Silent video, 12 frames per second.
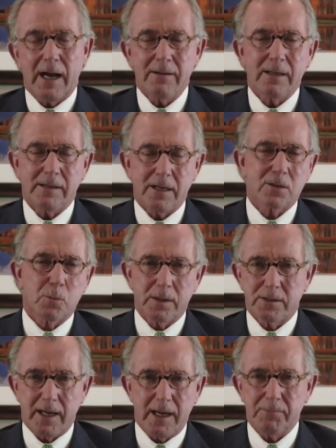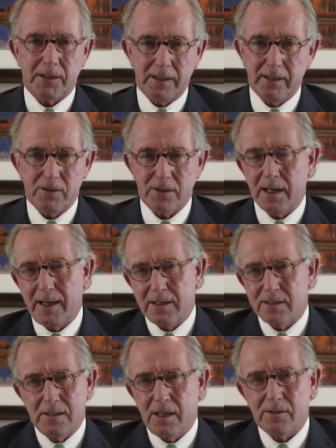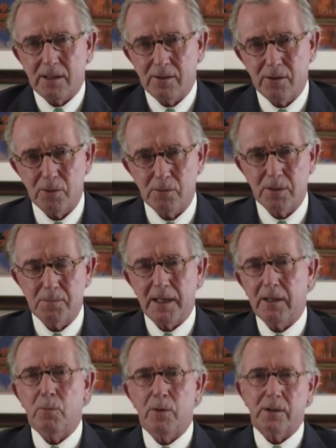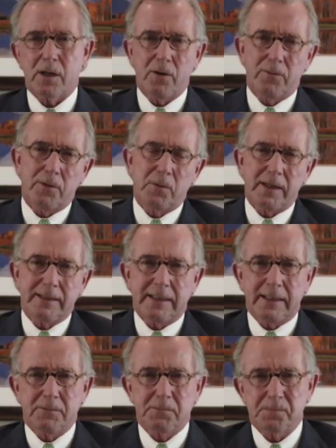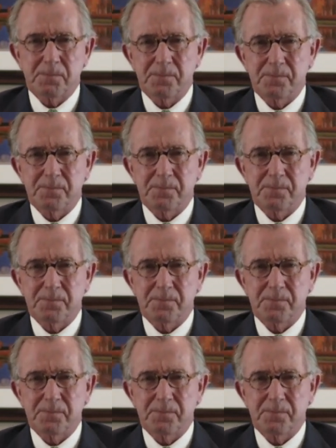I think that's what's happening here. It's, it has nothing to do to me with COVID right now.